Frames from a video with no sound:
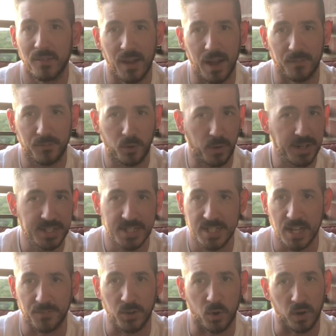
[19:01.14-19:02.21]
lot of crazy
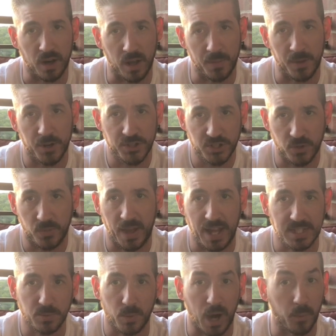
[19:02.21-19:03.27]
stuff going on there, so
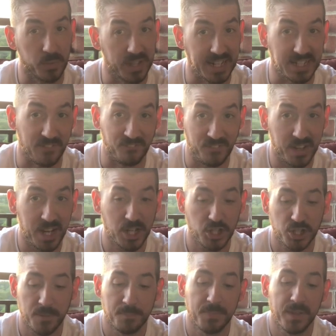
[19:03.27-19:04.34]
that's what I would like to
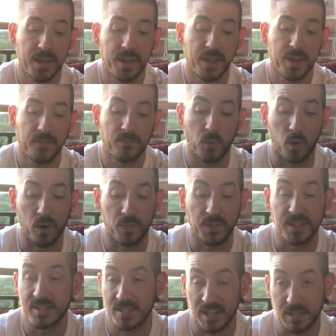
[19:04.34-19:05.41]
finish for the
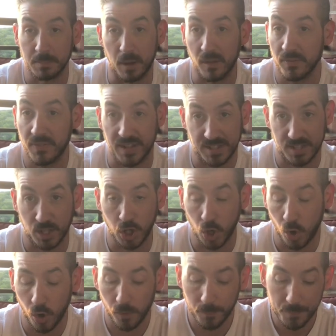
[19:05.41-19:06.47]
6 month. That's the
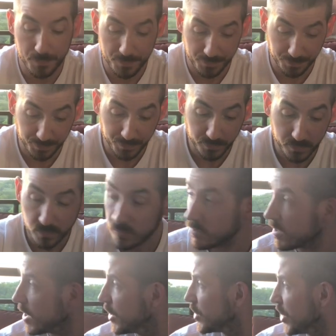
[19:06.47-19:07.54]
goal.
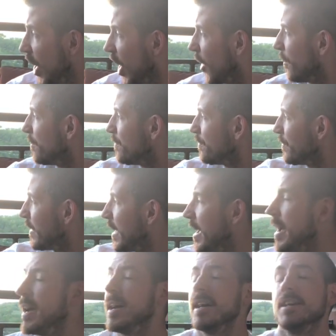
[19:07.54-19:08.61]
So
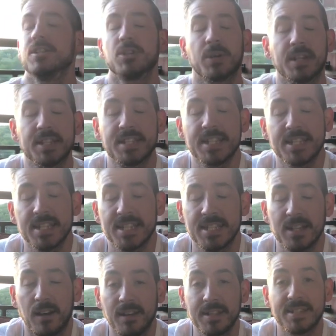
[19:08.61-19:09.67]
you can see the
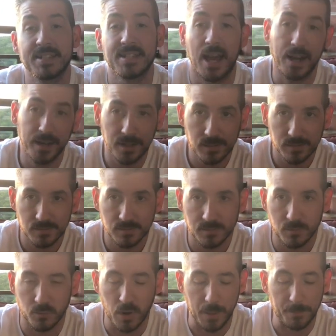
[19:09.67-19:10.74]
sun is setting
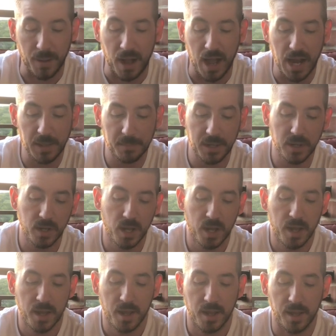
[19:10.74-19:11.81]
right behind me.
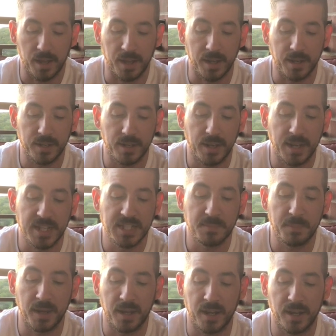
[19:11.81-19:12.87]
It has
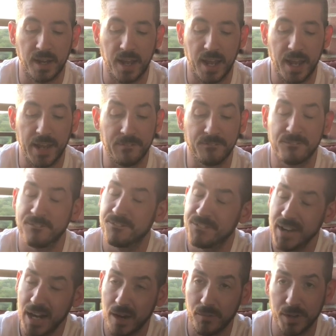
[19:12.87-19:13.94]
been a
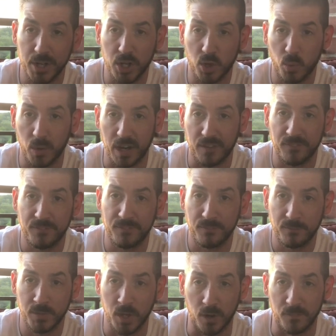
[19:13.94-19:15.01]
very quick,
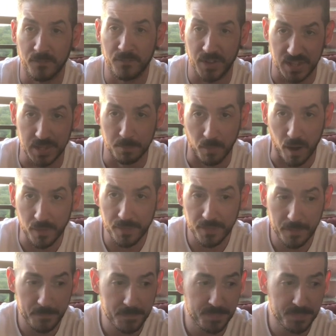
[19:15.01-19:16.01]
5th month.